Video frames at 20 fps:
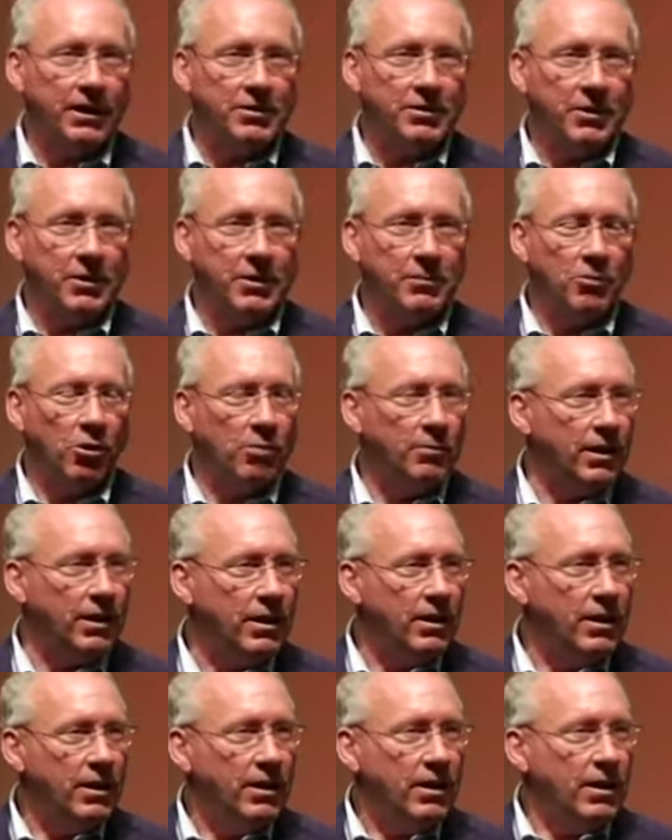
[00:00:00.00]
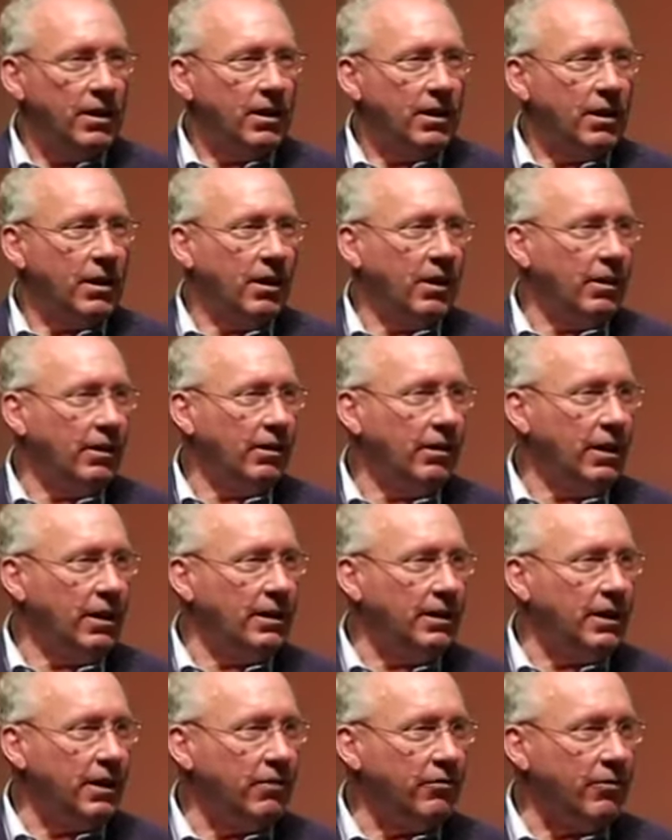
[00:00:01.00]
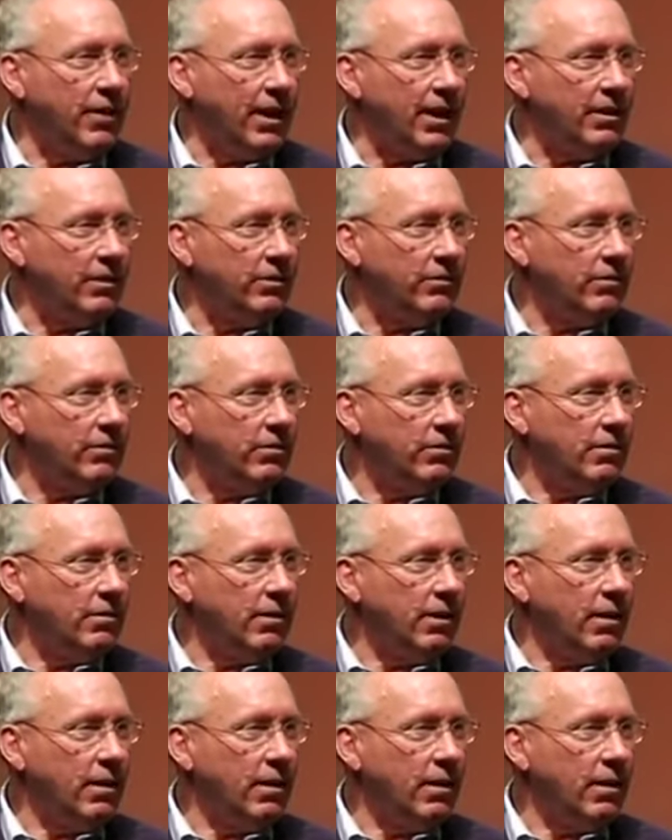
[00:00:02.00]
Get there in a moment. Clearly identifying us.